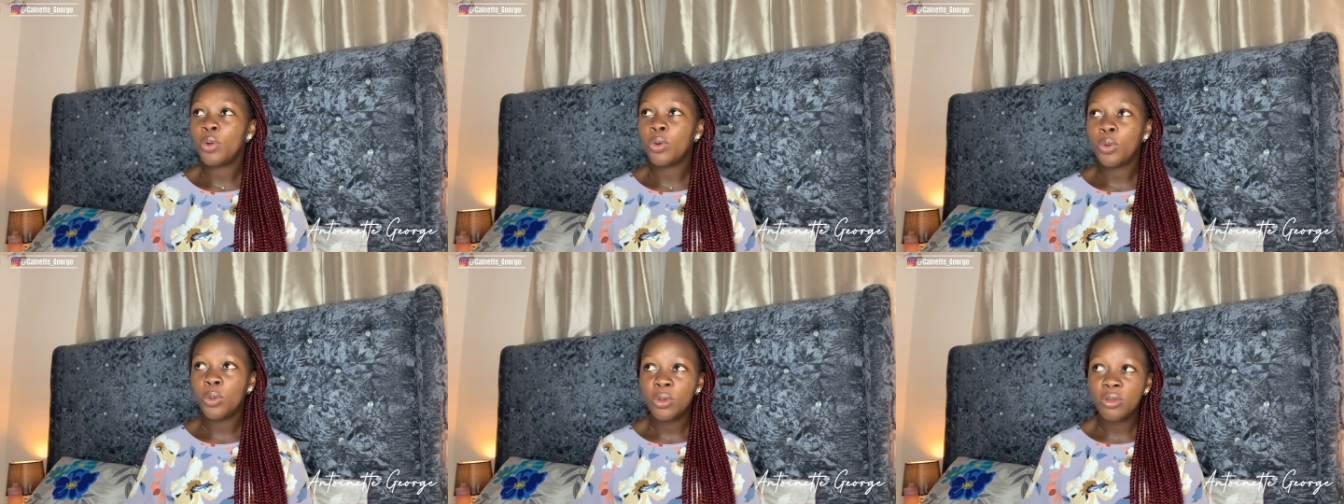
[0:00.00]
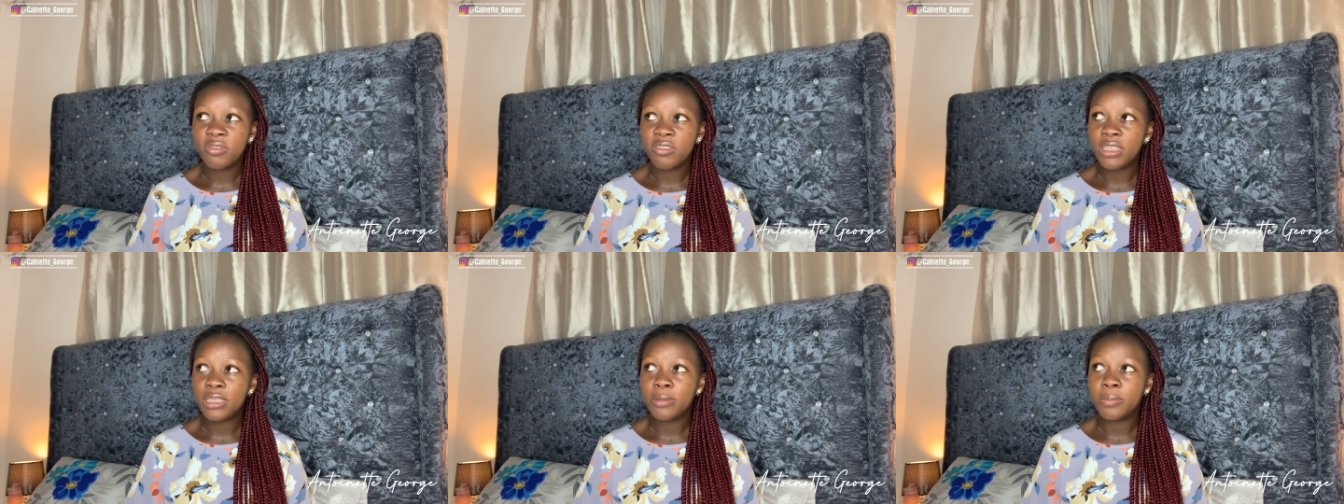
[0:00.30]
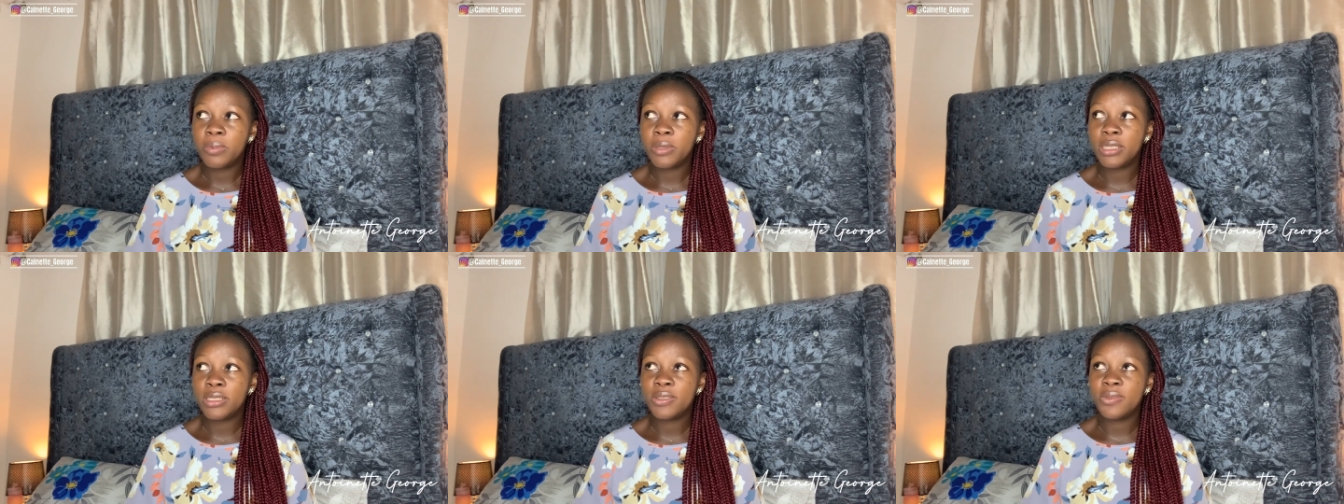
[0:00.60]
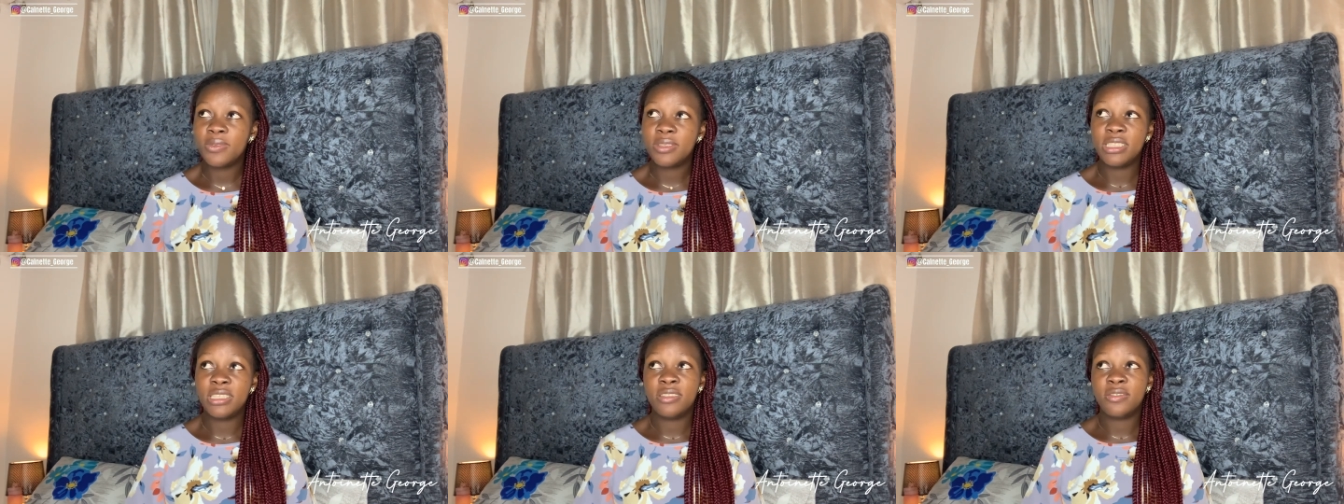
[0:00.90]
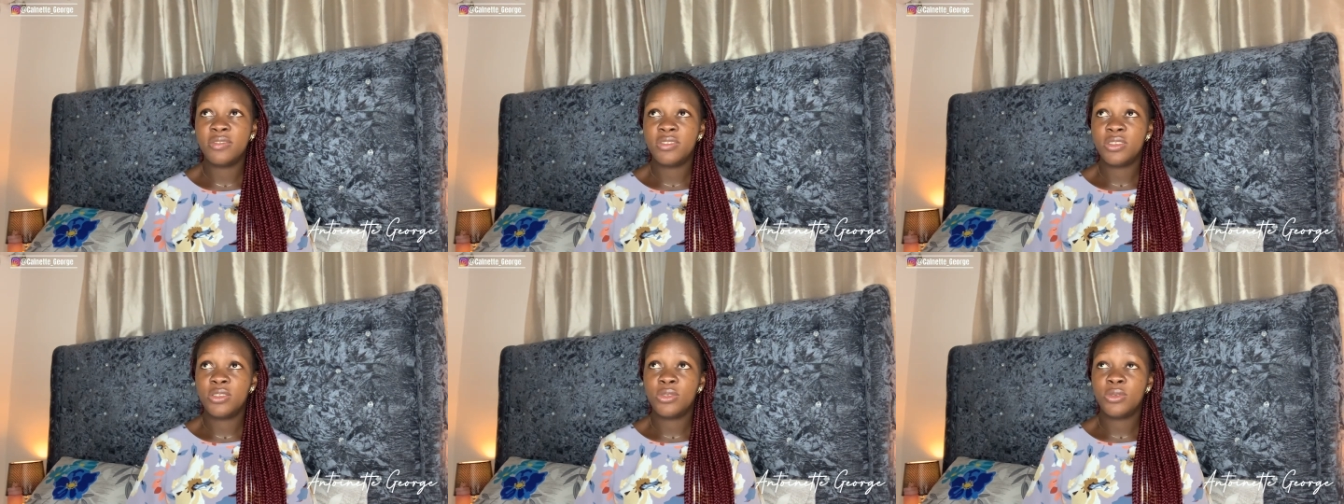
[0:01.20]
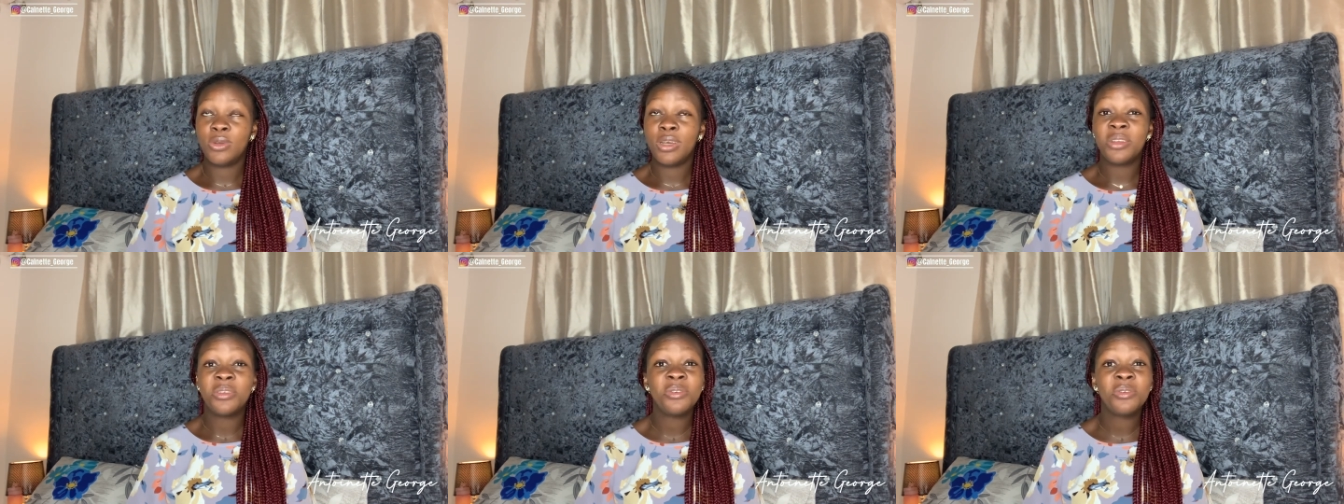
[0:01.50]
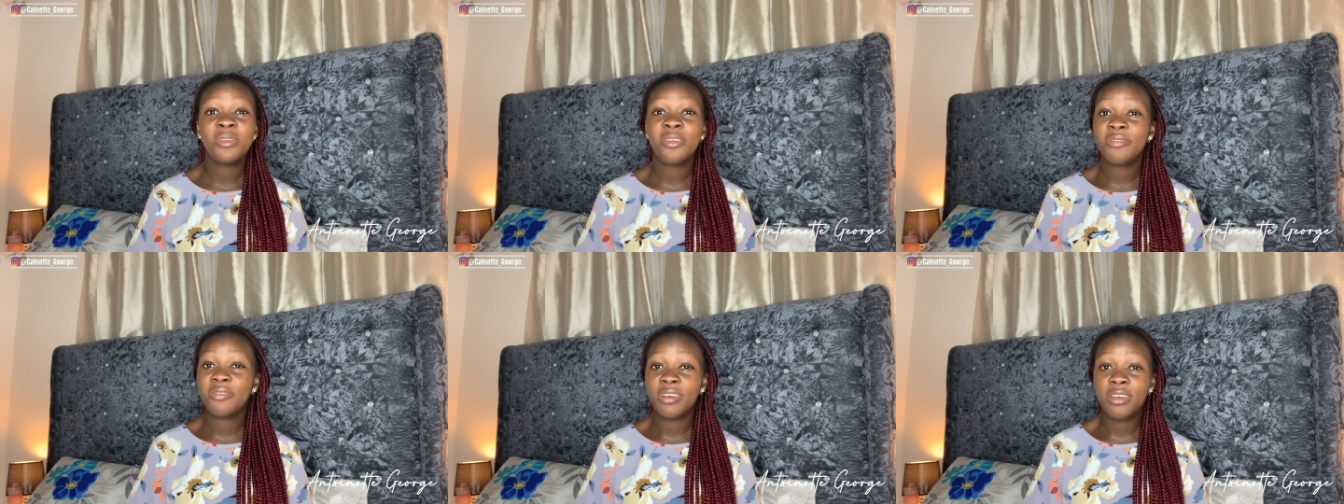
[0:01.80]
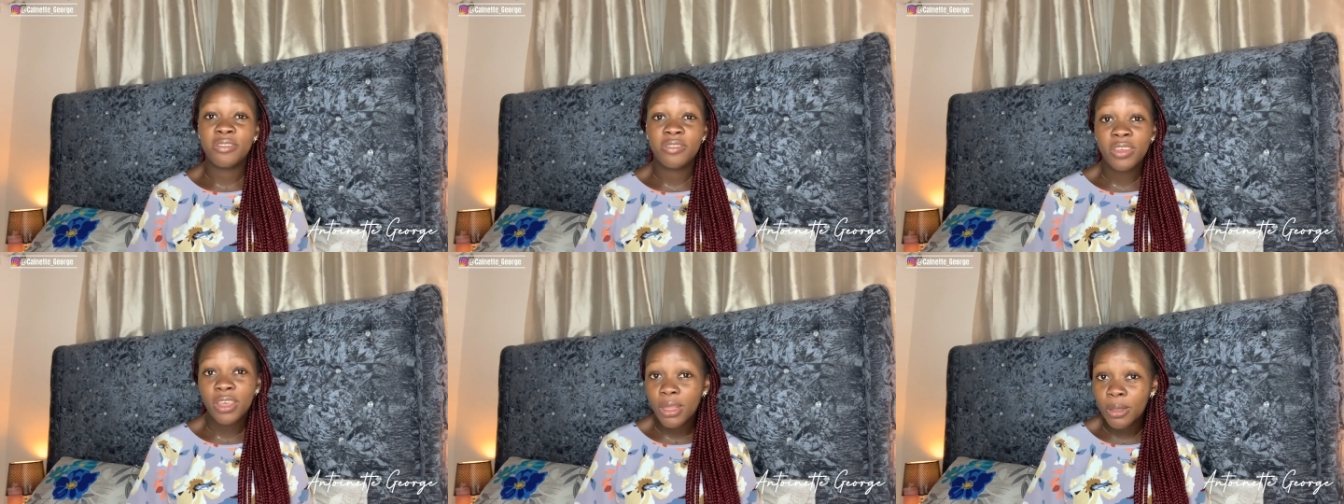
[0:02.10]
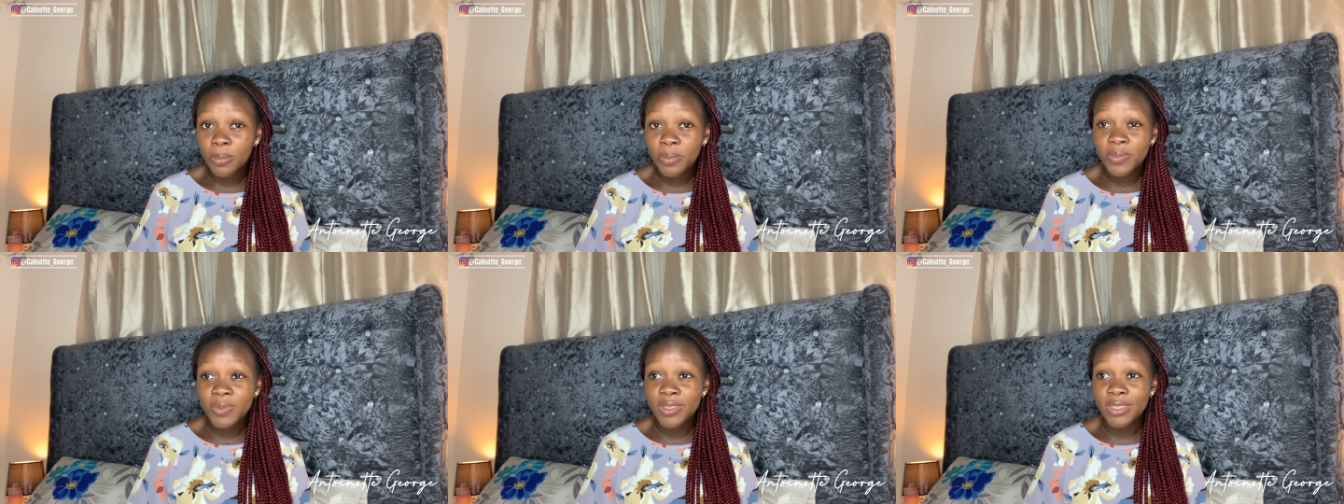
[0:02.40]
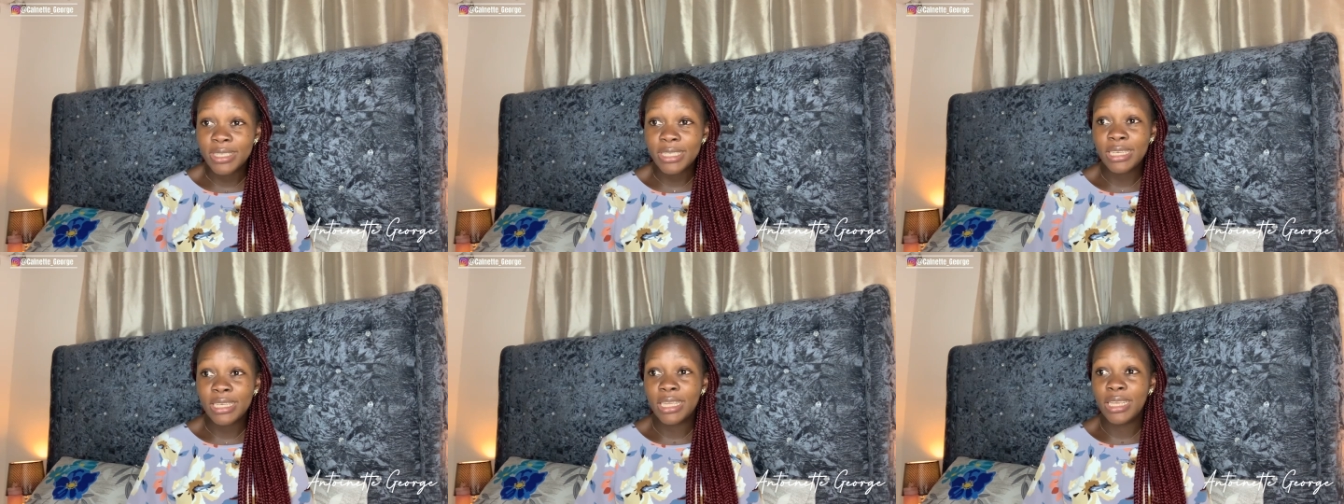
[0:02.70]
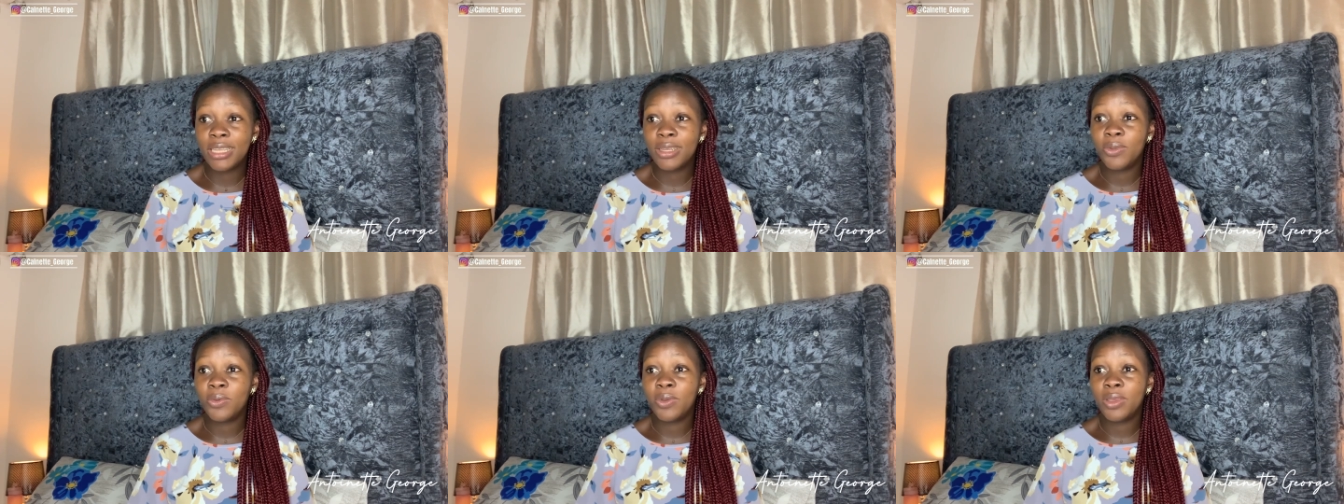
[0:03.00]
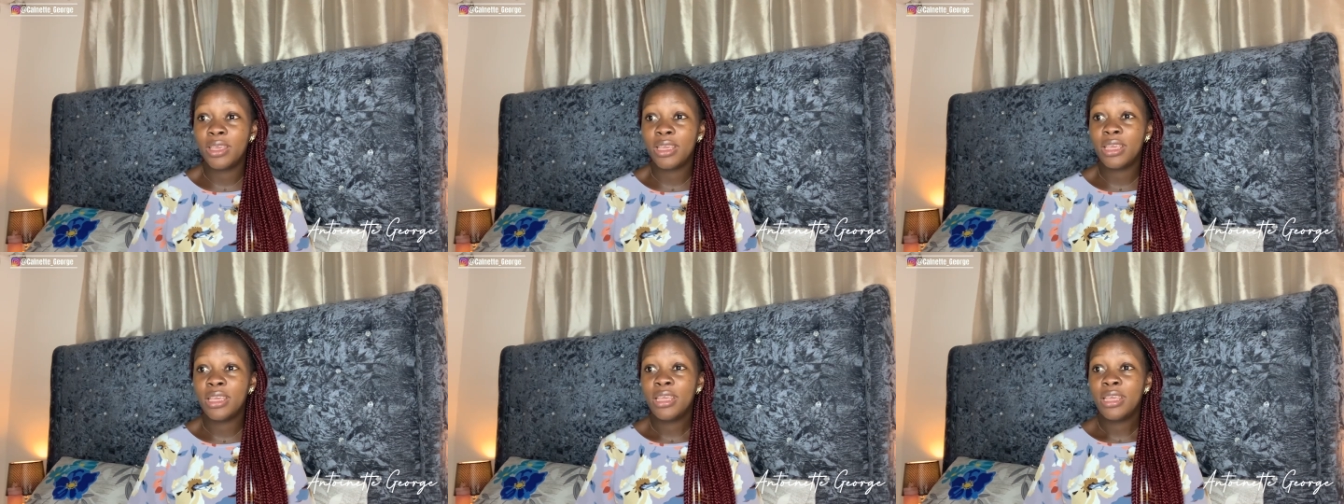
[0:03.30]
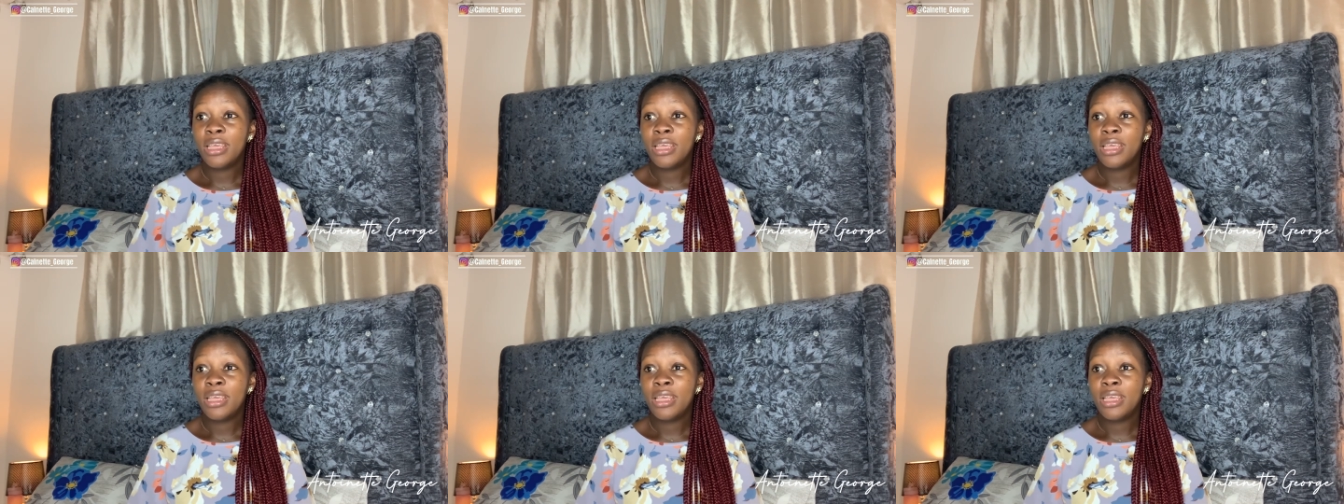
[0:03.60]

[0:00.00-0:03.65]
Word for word: all over the place with this video i don't know if i've helped in any way